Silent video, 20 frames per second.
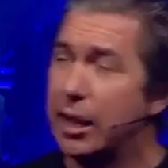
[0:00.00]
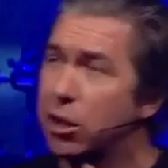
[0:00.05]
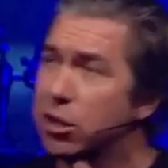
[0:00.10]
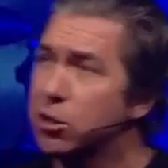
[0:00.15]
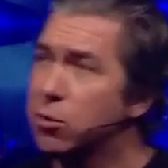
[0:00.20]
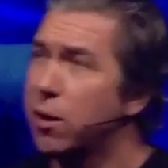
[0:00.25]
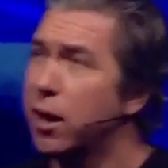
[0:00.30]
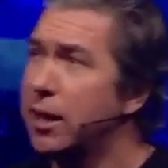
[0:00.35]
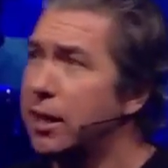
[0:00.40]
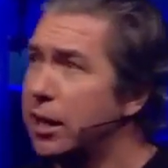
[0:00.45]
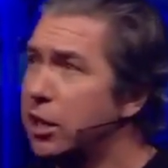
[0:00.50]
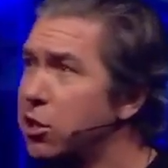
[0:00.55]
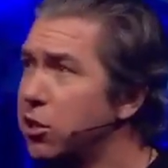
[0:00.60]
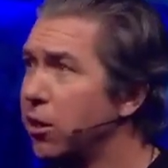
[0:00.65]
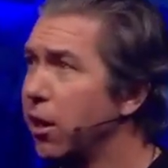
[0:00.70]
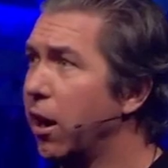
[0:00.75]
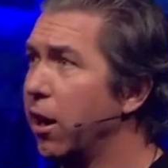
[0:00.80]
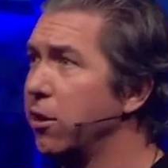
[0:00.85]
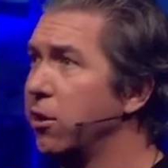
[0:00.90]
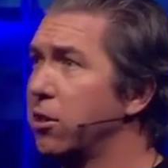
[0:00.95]
here's what I need you
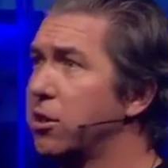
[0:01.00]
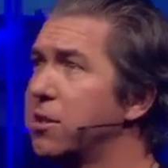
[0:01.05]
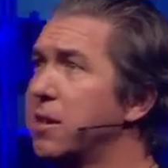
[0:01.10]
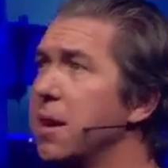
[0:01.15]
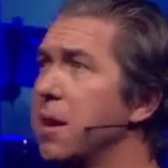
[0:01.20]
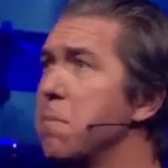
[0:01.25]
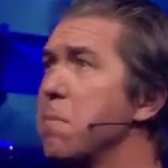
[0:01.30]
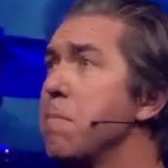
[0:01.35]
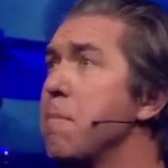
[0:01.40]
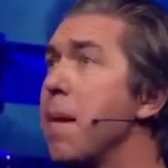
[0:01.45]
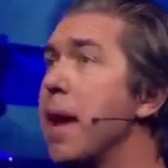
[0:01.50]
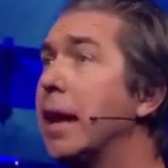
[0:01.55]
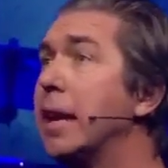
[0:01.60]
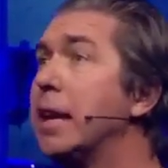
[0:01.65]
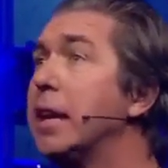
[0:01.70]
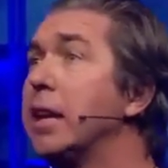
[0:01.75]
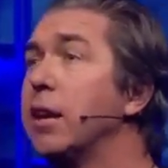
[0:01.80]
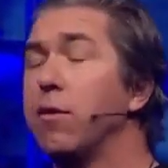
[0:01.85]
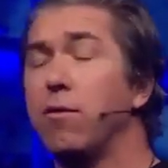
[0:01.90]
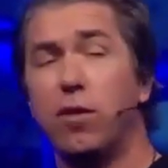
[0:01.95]
to understand
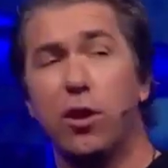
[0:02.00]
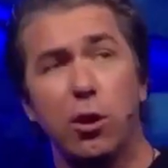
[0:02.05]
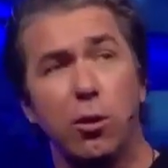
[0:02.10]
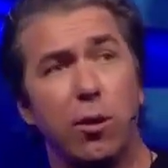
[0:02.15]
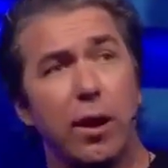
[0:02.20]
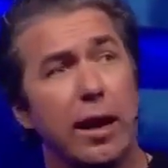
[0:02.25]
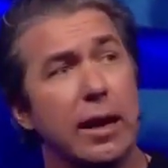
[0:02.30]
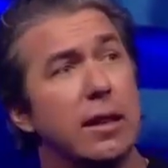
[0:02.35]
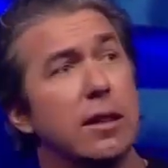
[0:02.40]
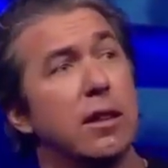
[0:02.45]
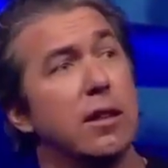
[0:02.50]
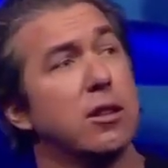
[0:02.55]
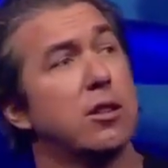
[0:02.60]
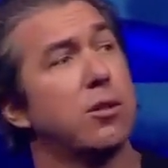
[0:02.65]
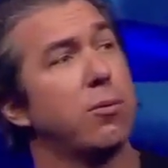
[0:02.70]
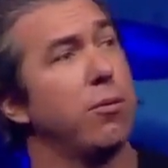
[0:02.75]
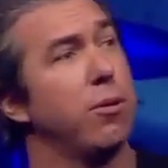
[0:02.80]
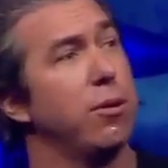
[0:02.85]
many of you in this